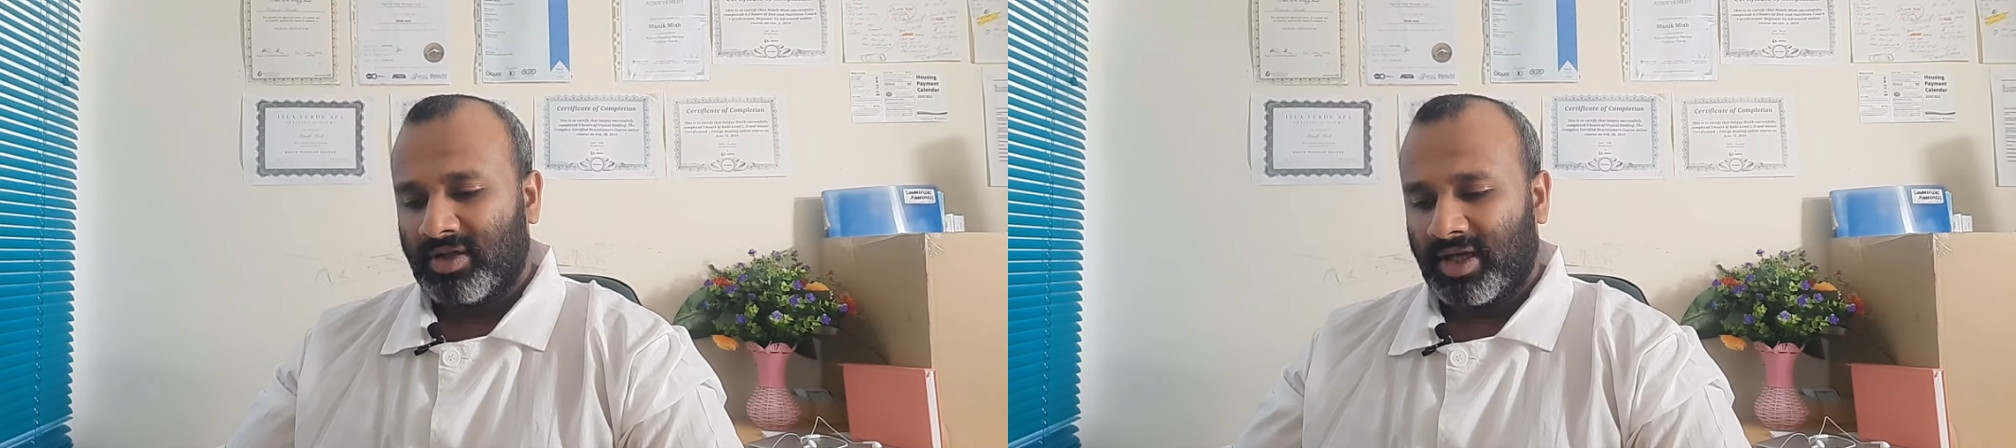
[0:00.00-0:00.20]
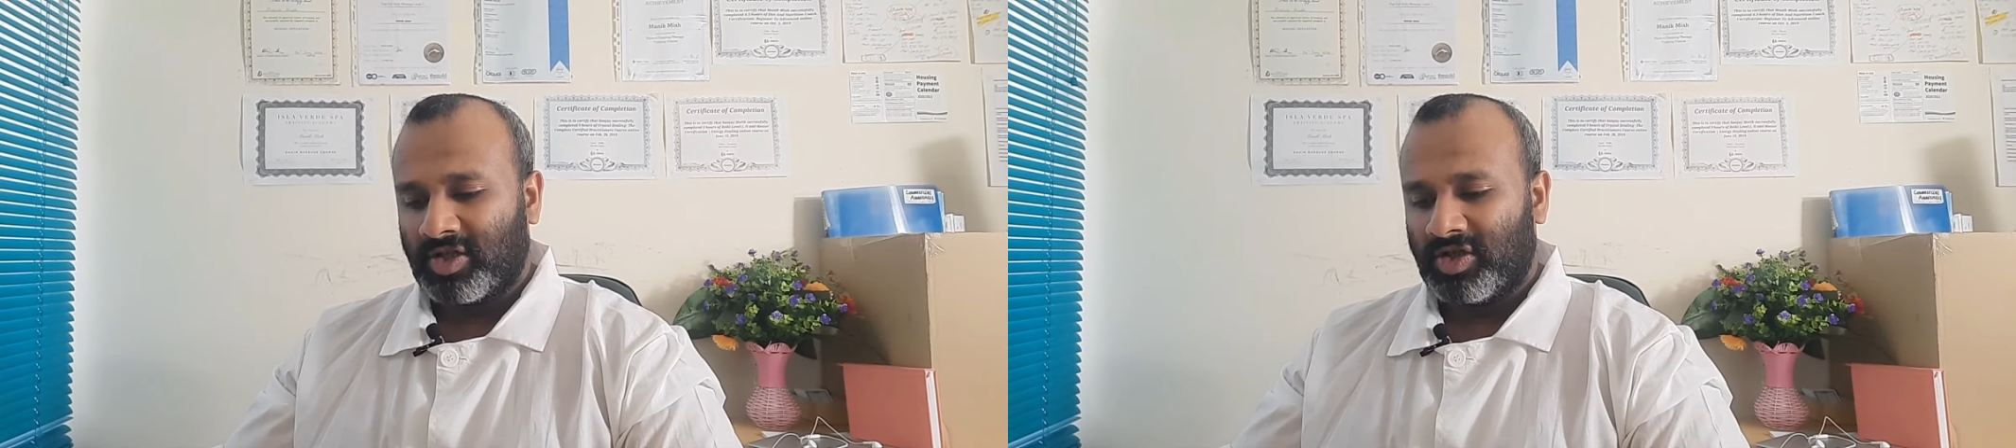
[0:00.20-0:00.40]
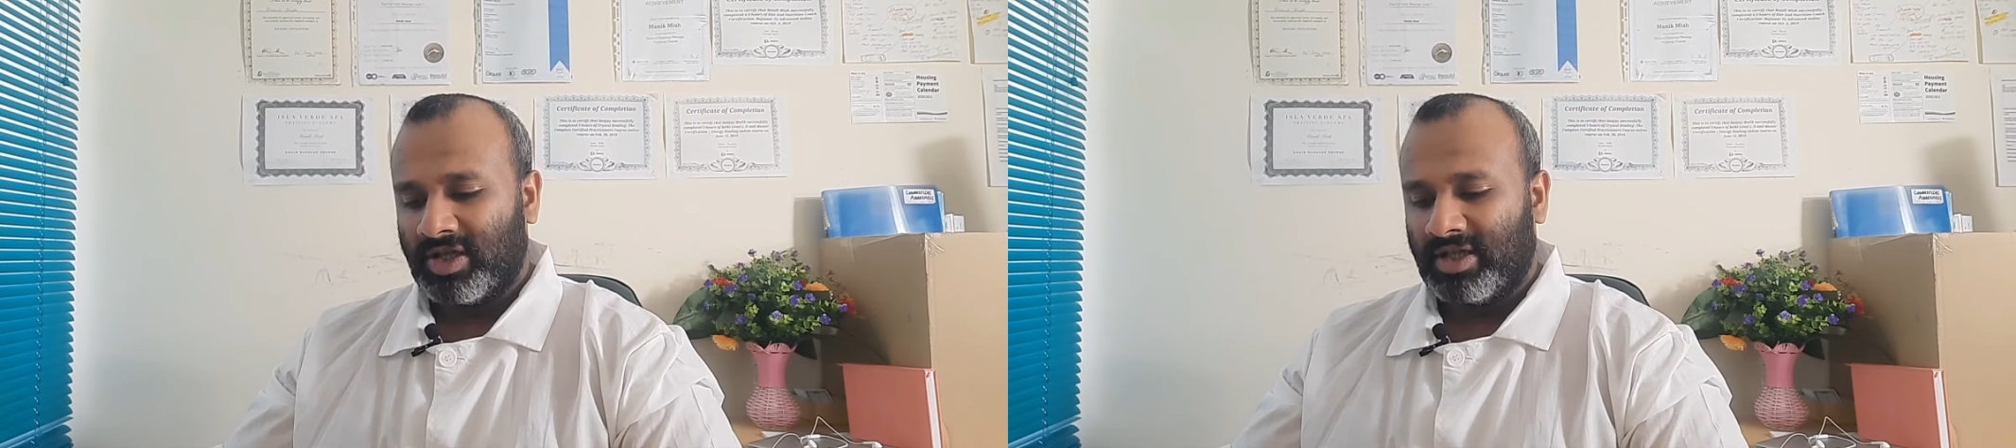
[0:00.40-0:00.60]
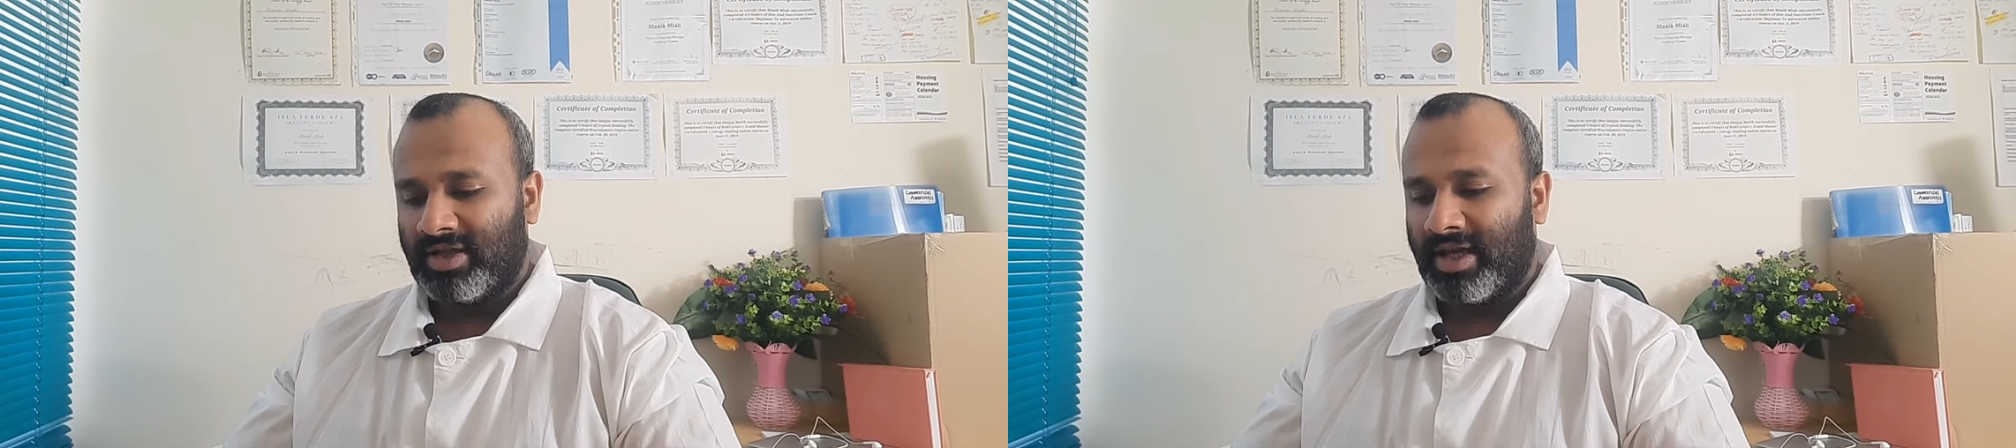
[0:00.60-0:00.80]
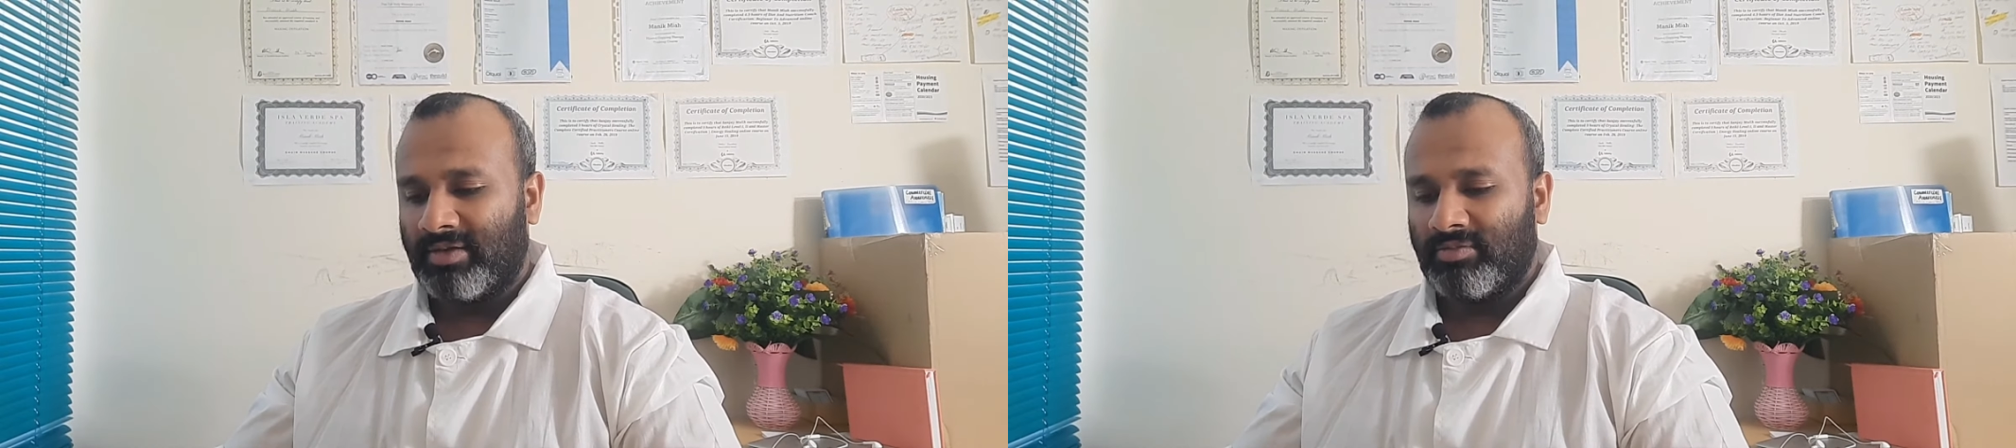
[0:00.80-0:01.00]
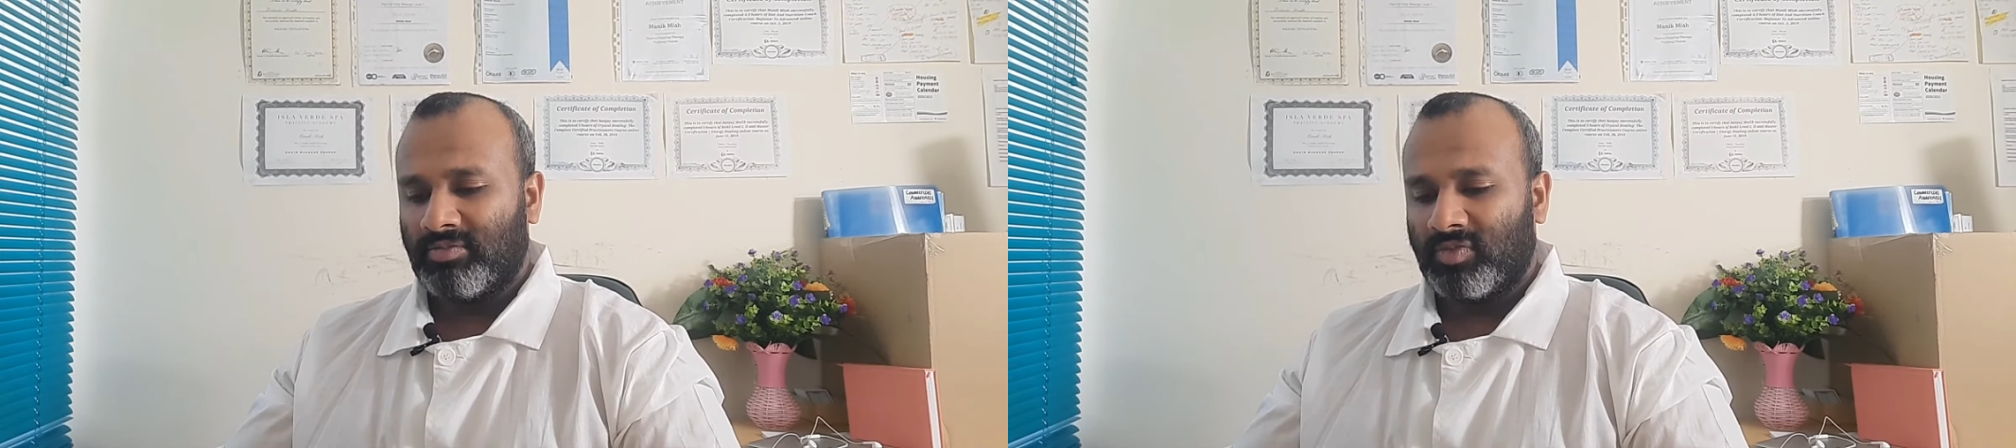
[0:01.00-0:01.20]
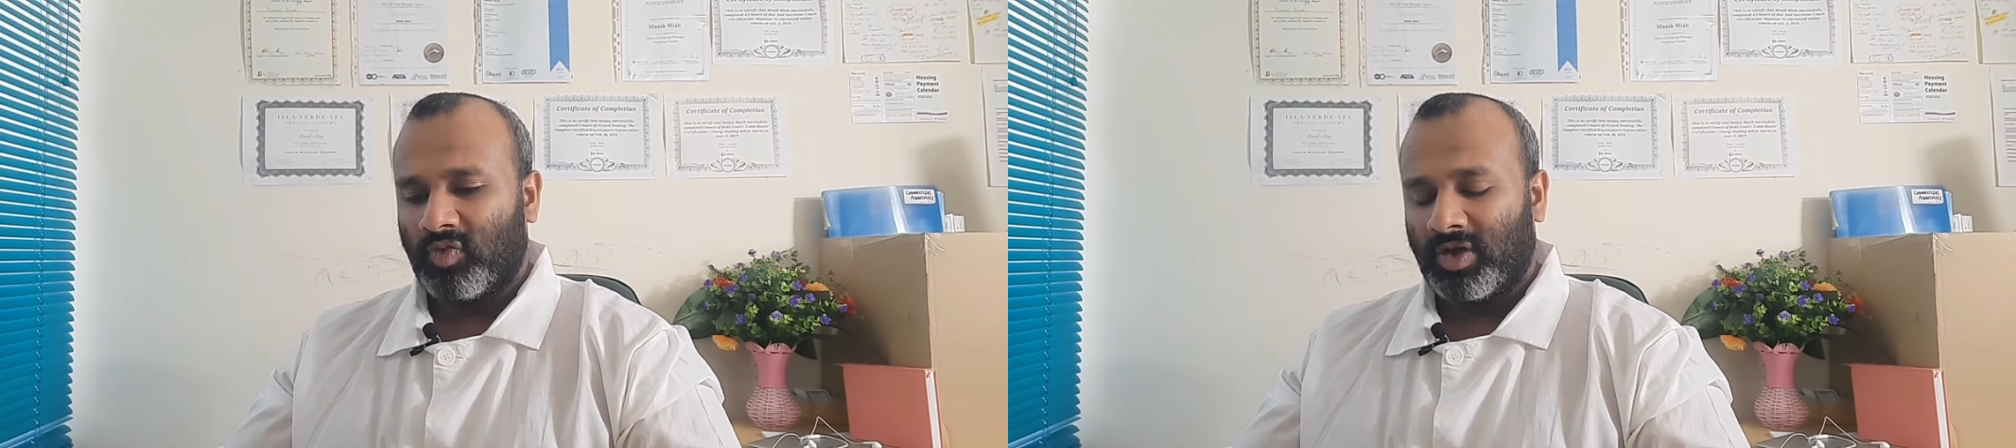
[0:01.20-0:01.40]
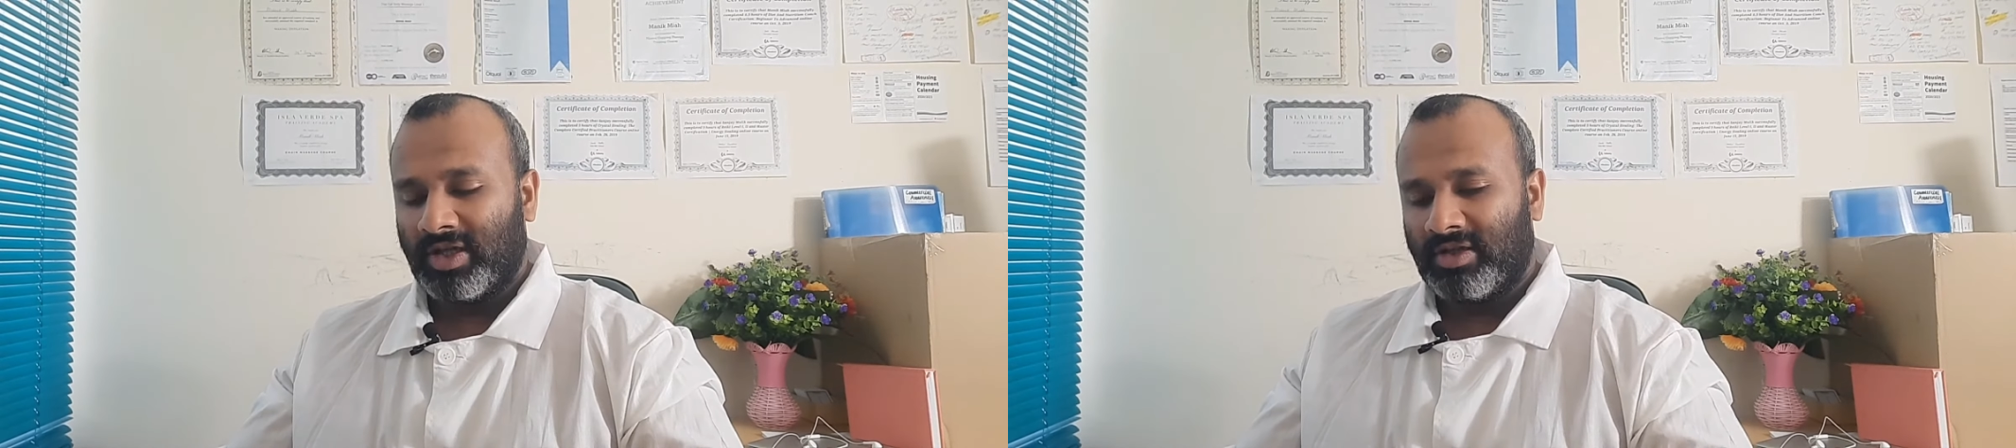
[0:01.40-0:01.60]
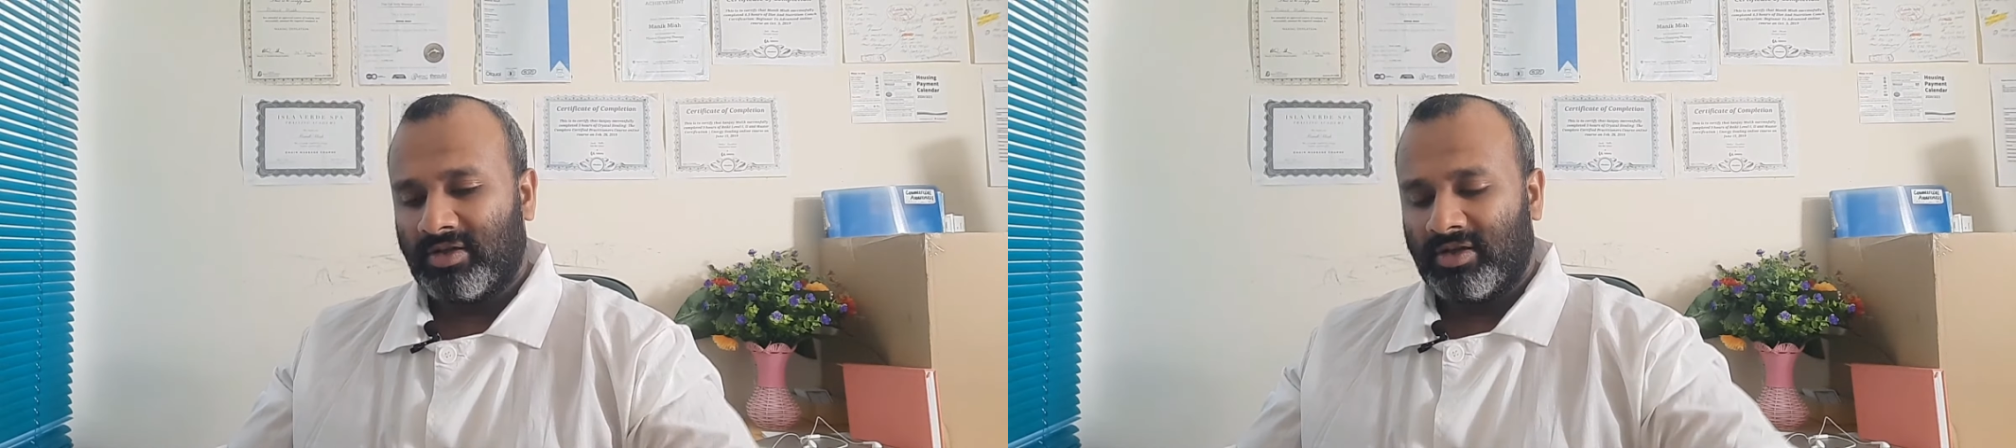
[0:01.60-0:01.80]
Actually, that what it